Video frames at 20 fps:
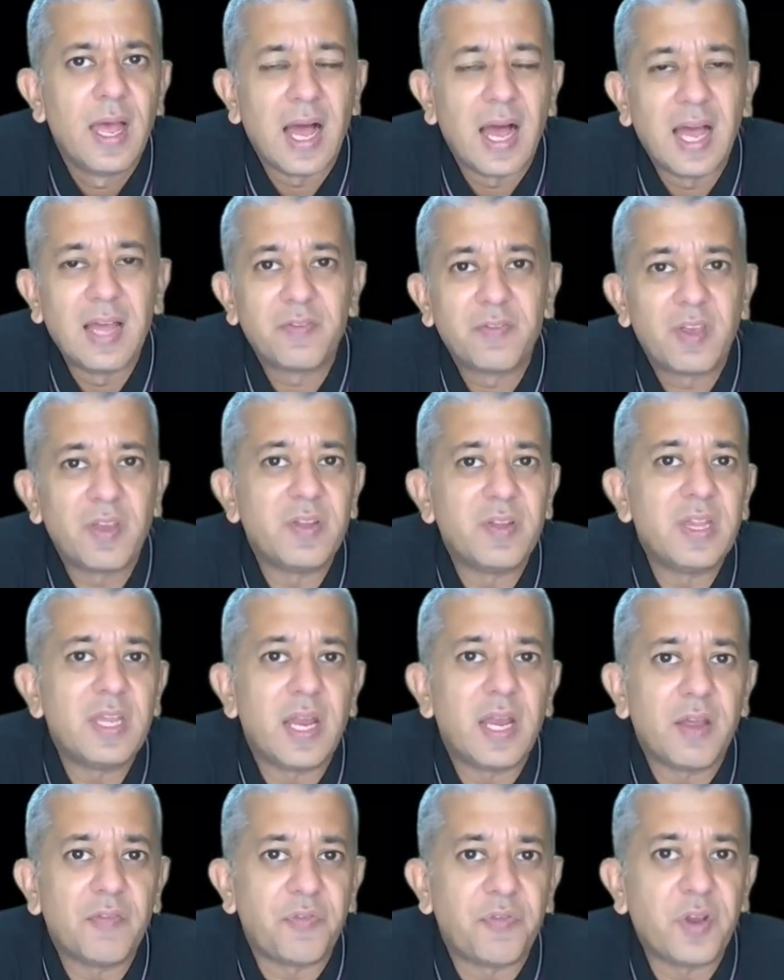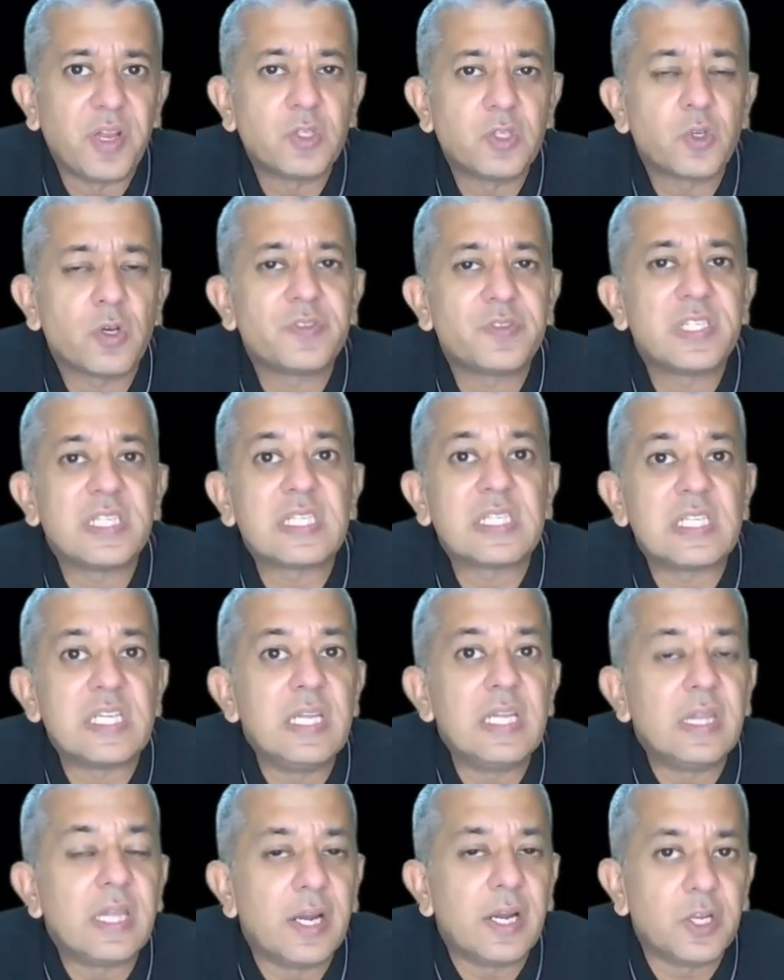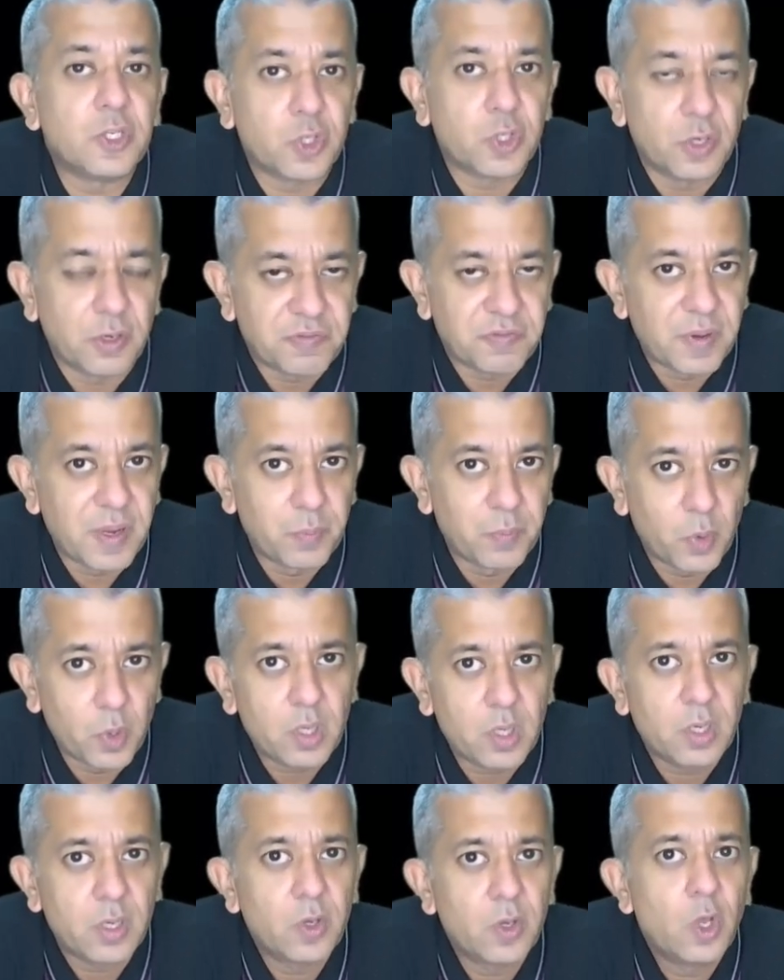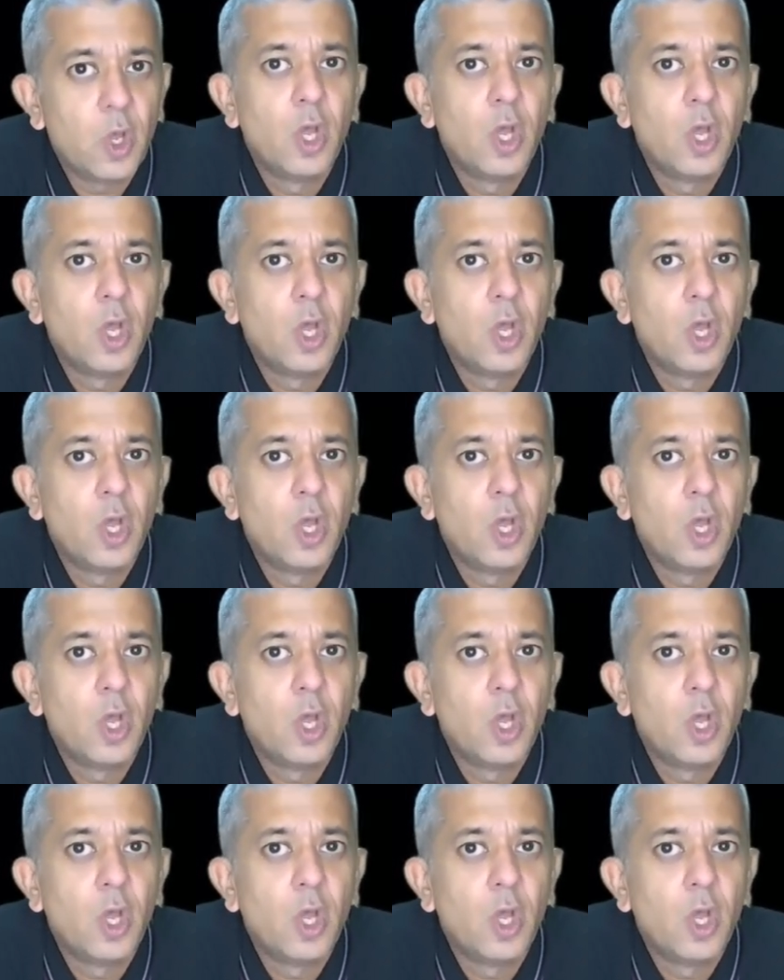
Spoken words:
I've given the reference of 16th edition of my book.